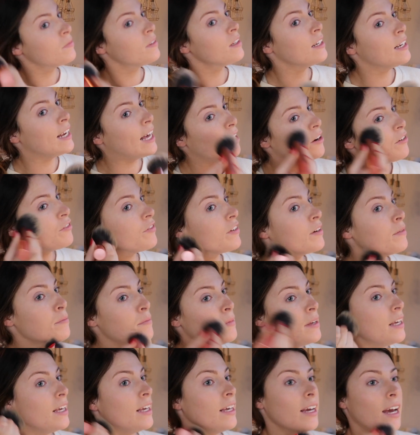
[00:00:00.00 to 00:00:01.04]
Now for
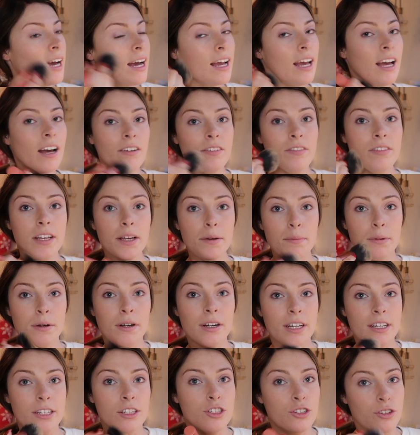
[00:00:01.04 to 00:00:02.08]
me, I have like
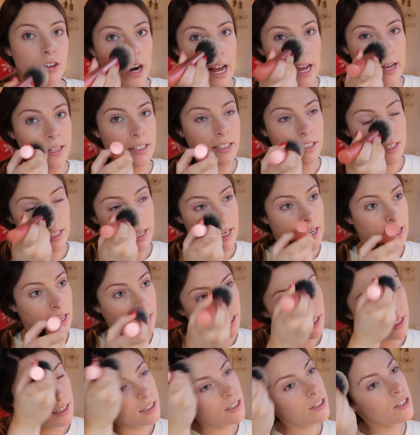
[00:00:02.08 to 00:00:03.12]
pretty dry
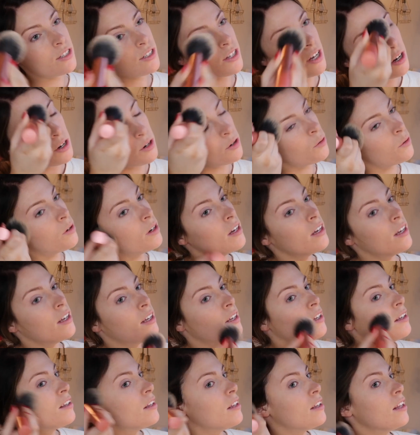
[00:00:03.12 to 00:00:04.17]
skin, so,
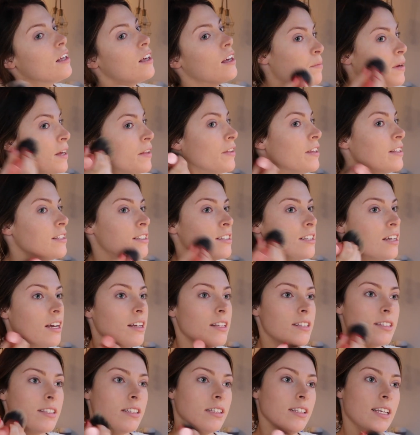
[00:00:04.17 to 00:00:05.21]
and this
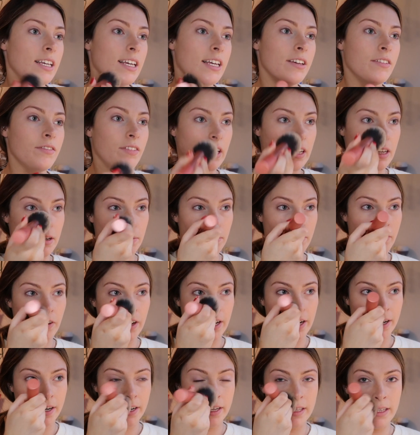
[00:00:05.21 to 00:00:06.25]
does leave like a
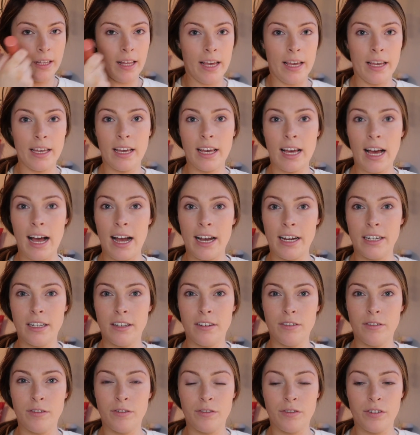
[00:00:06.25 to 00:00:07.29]
very like kind
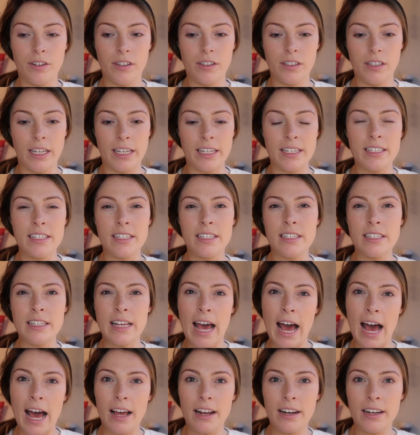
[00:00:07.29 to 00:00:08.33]
of like
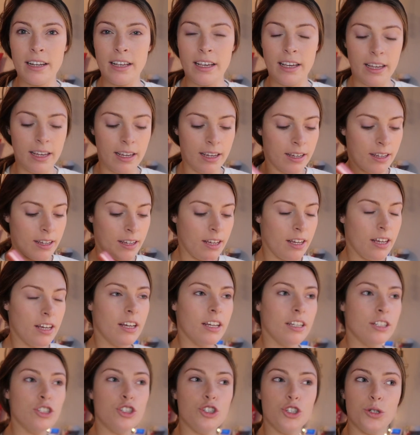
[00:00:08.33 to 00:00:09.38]
satiny,
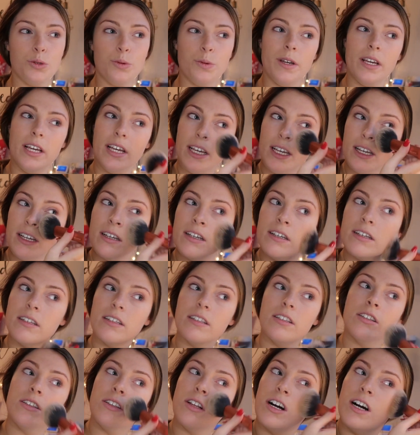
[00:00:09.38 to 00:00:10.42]
dewy
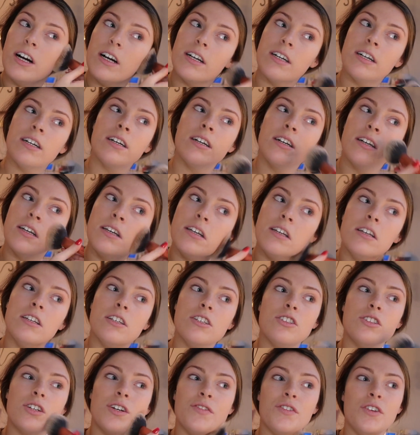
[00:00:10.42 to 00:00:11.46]
look.
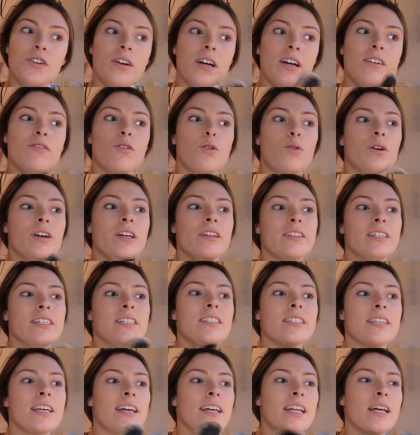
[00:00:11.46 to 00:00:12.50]
So if you have oily
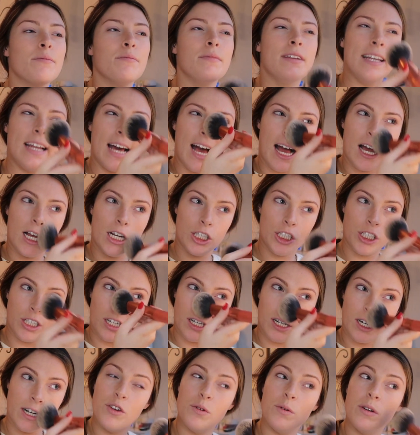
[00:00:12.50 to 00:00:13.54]
skin, I'm not
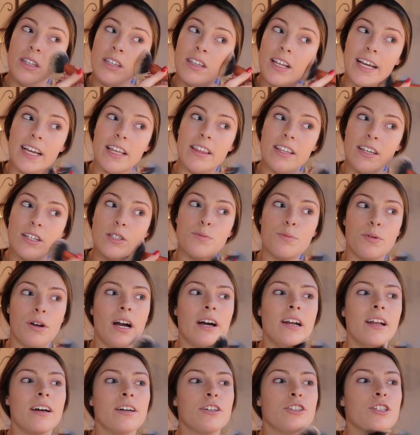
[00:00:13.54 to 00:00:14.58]
sure you would like this
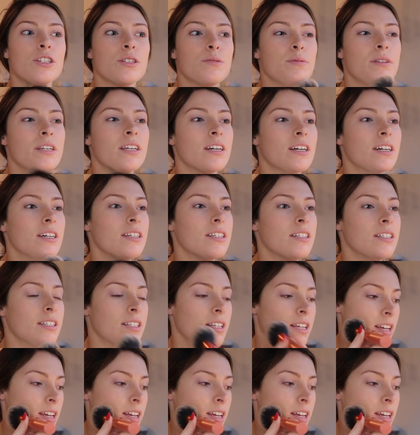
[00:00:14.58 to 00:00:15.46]
product, just because